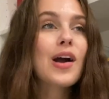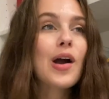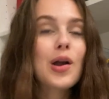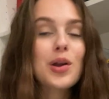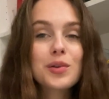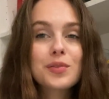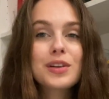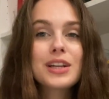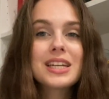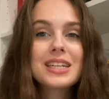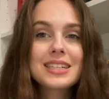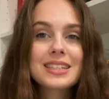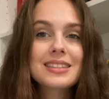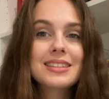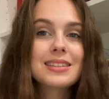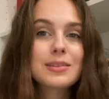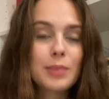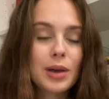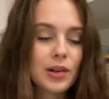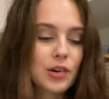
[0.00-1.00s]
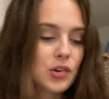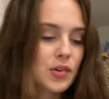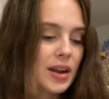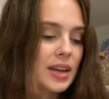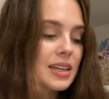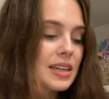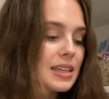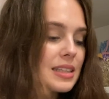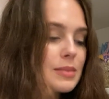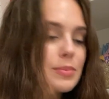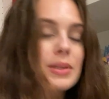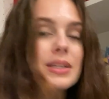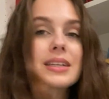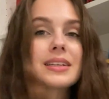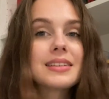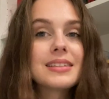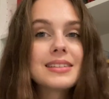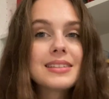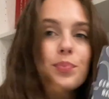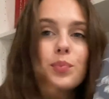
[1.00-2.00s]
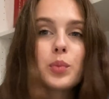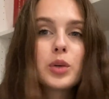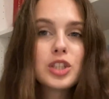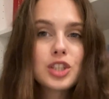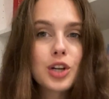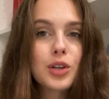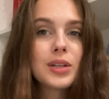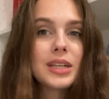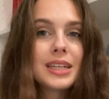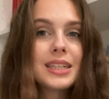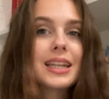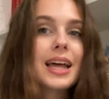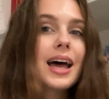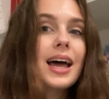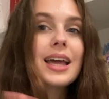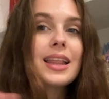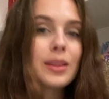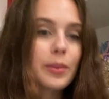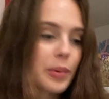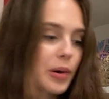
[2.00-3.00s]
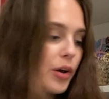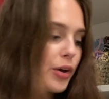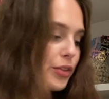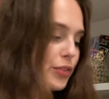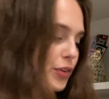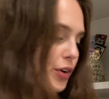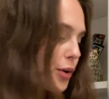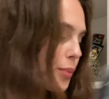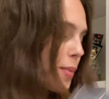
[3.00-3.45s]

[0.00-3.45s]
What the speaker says: Hopefully it doesn't smell horrendous, because we don't need that in the bathroom.